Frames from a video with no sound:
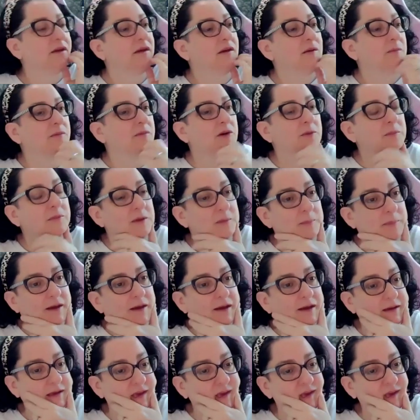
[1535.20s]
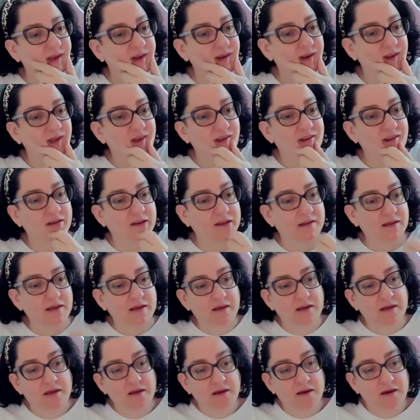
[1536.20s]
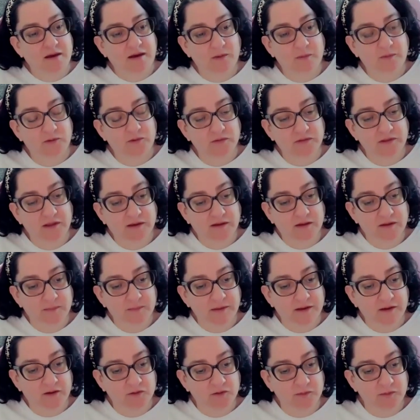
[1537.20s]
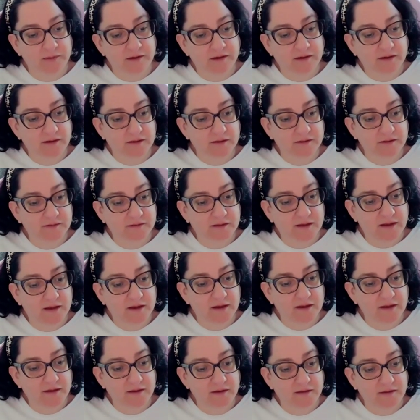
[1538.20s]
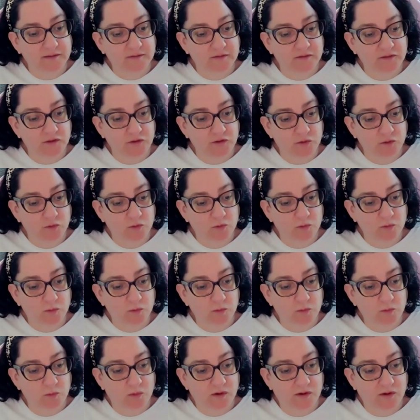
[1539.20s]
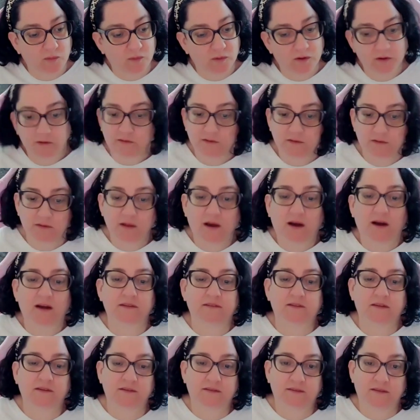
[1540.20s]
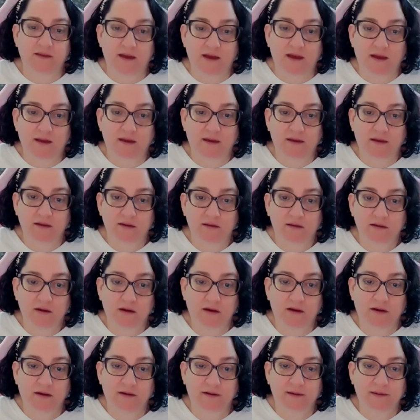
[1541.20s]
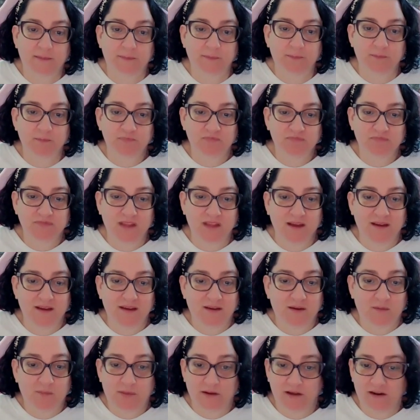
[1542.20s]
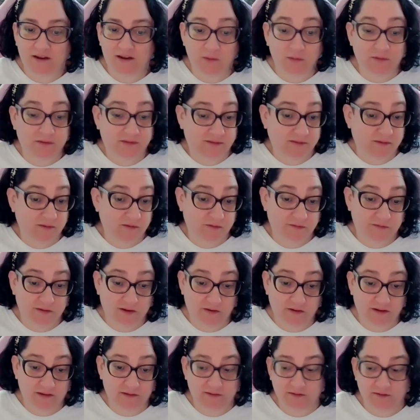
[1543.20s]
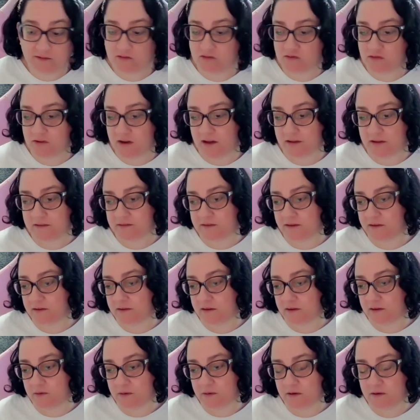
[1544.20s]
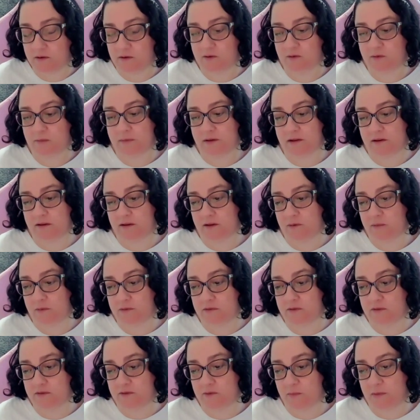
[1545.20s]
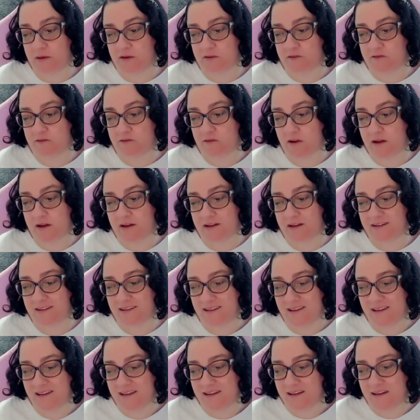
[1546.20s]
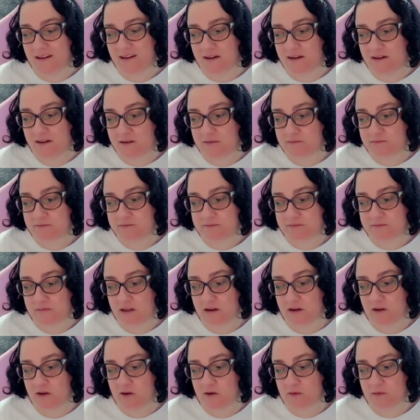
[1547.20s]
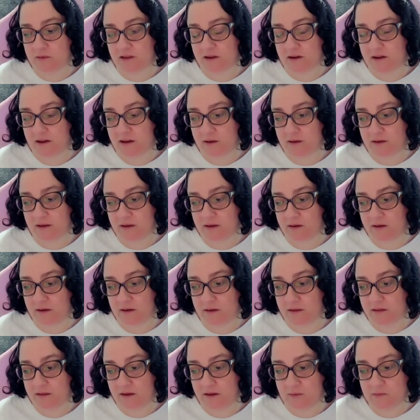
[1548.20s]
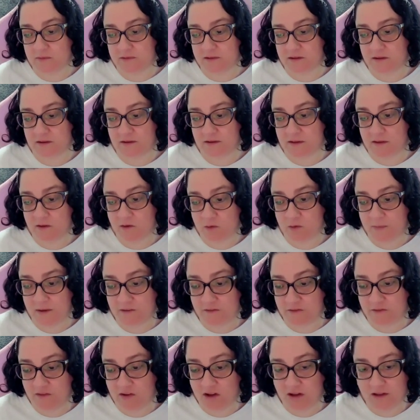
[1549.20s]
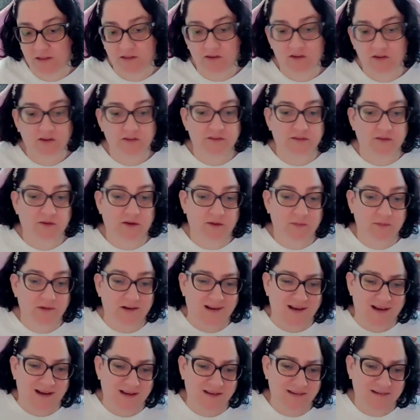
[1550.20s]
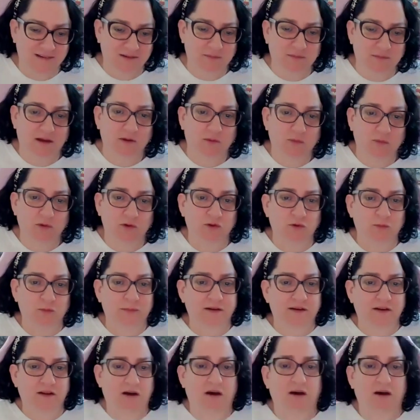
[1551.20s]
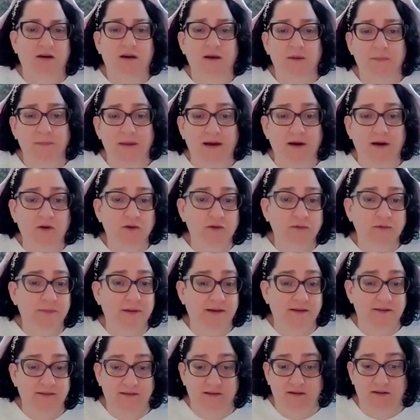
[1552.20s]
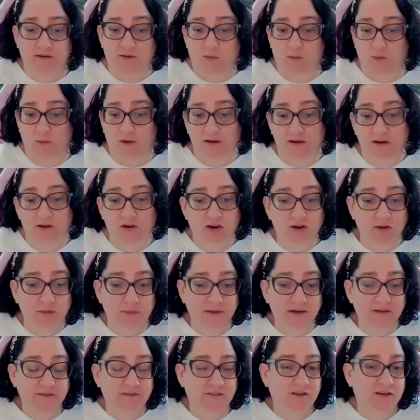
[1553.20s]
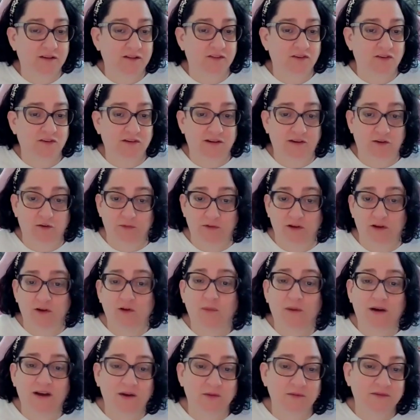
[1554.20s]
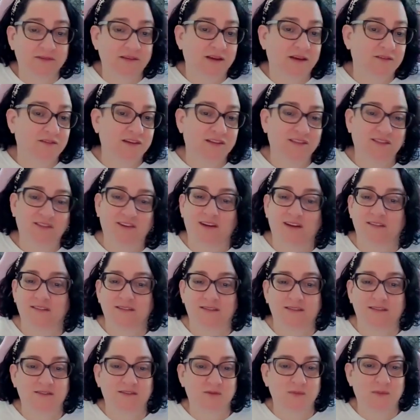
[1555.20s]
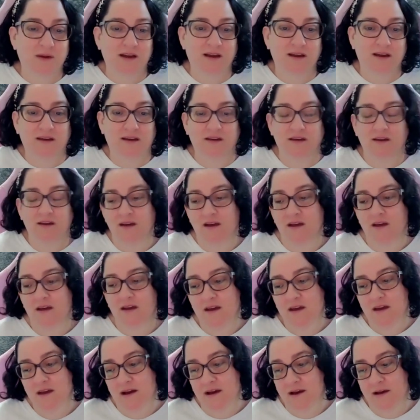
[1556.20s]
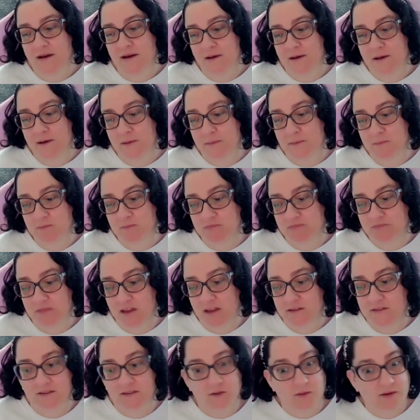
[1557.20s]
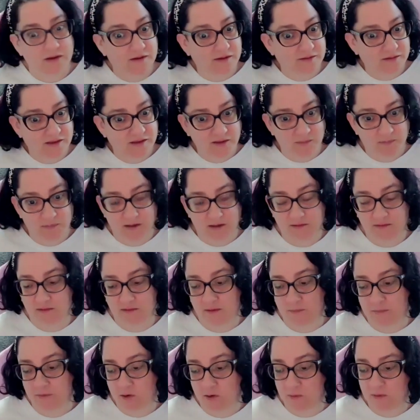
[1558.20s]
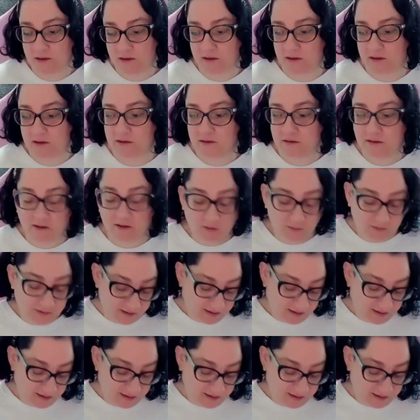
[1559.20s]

put me back in. And I would only come out because I knew what words not to say. But I was still very distressed. I'd go home and I would just be afraid, that I was going to kill my father. So I would hide in my room and not come out because I didn't want to hurt my father. And I don't know why I was having thoughts this way. And so I'd end up going in and going